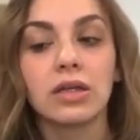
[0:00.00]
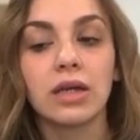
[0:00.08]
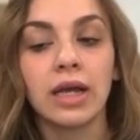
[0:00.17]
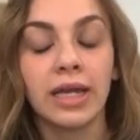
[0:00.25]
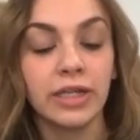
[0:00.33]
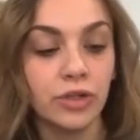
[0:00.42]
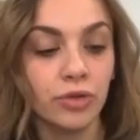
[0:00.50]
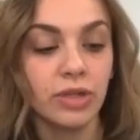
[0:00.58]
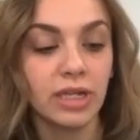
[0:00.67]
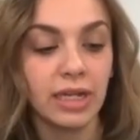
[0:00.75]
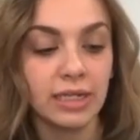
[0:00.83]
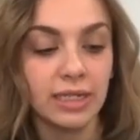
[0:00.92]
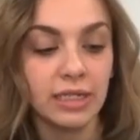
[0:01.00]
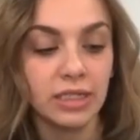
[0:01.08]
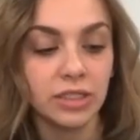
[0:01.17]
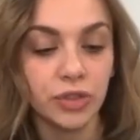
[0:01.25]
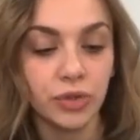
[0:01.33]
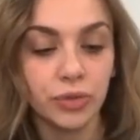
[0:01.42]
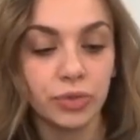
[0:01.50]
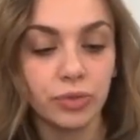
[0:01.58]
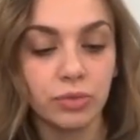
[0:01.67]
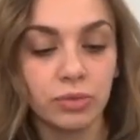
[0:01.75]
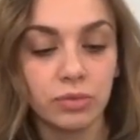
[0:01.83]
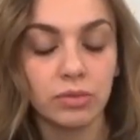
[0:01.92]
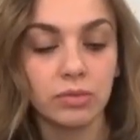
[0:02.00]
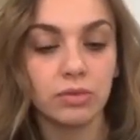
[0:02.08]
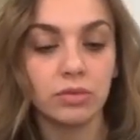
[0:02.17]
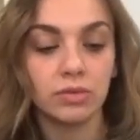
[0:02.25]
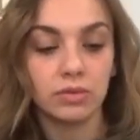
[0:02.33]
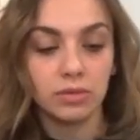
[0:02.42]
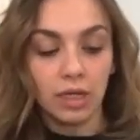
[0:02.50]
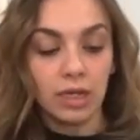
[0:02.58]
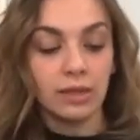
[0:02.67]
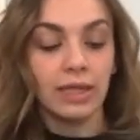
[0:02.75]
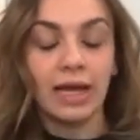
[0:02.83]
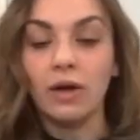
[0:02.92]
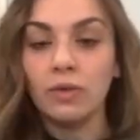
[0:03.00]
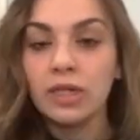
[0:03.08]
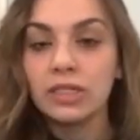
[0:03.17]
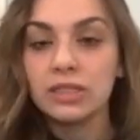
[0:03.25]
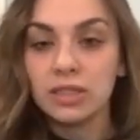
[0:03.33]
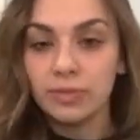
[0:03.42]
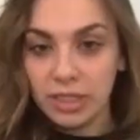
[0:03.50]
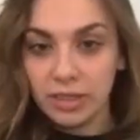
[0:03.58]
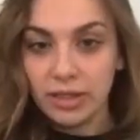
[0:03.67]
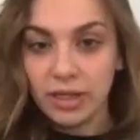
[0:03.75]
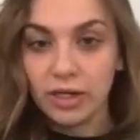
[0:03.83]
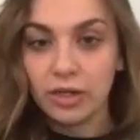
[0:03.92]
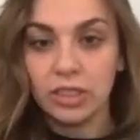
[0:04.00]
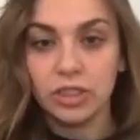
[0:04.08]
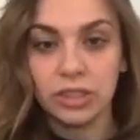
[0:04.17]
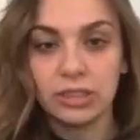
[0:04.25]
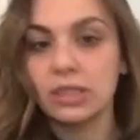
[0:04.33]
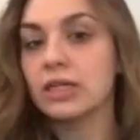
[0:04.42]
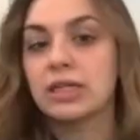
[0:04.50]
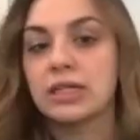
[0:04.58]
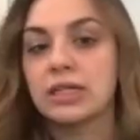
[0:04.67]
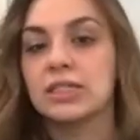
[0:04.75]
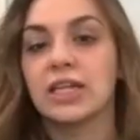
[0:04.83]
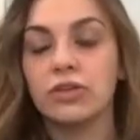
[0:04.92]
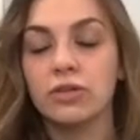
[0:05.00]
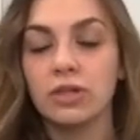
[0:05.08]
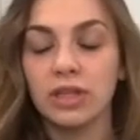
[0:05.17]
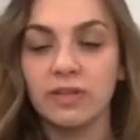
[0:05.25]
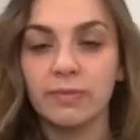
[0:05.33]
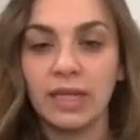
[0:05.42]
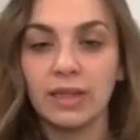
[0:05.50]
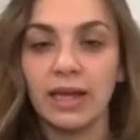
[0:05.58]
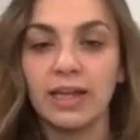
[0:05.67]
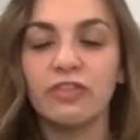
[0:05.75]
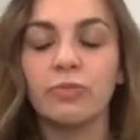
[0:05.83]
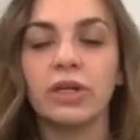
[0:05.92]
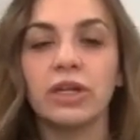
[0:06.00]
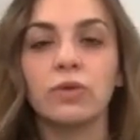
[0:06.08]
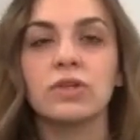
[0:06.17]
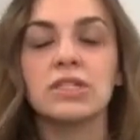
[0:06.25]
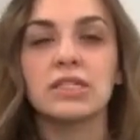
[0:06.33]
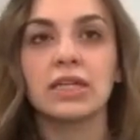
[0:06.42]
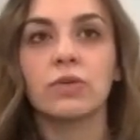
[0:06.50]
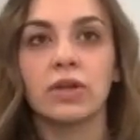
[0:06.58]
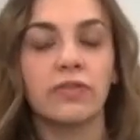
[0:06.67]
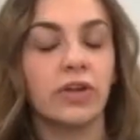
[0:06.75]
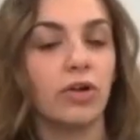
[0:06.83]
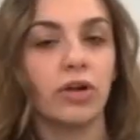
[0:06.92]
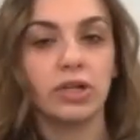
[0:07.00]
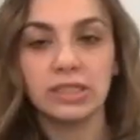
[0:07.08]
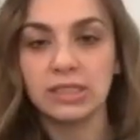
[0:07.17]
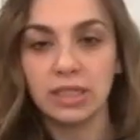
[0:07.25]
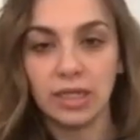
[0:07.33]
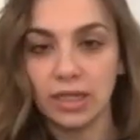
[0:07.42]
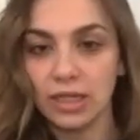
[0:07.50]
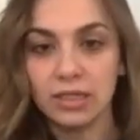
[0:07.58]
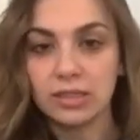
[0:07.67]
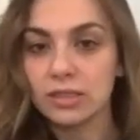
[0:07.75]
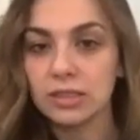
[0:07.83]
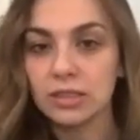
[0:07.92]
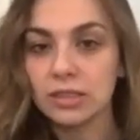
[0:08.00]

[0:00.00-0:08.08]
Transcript: knew that I needed to allow it to be there and just like continue to live my life, but it was like one of the hardest things